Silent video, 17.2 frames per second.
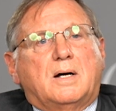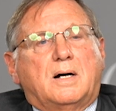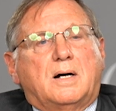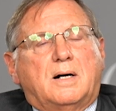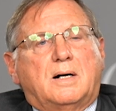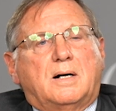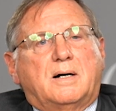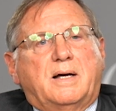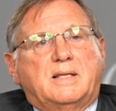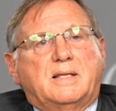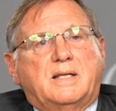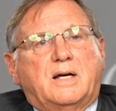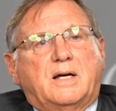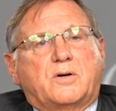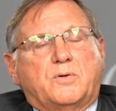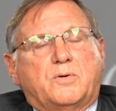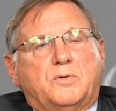and
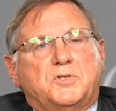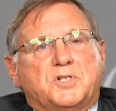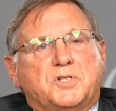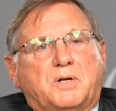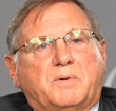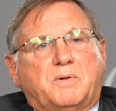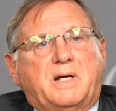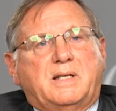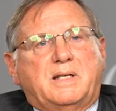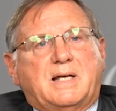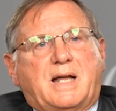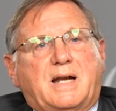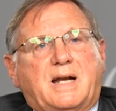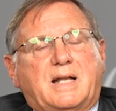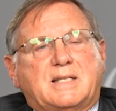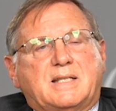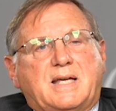they accrue generally not
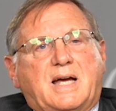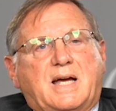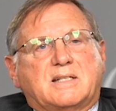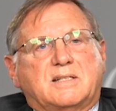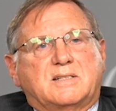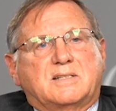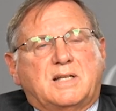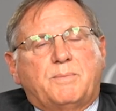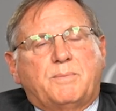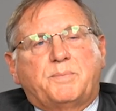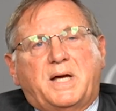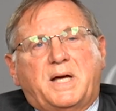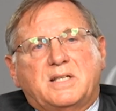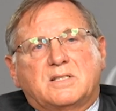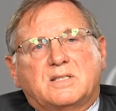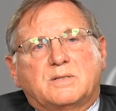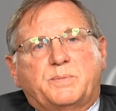on a tax-exempt
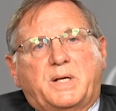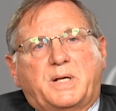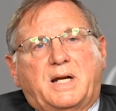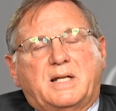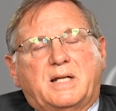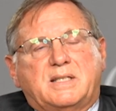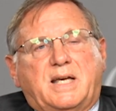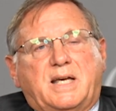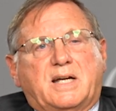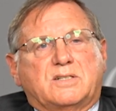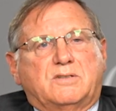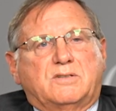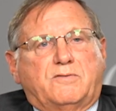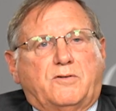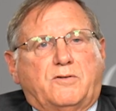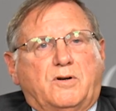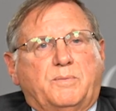basis, but on a
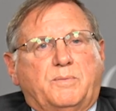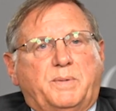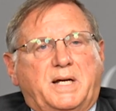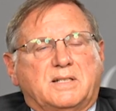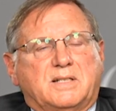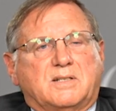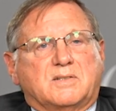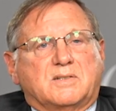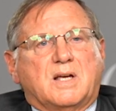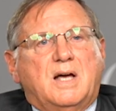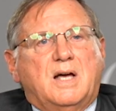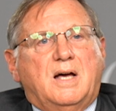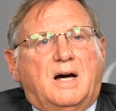tax-deferred basis.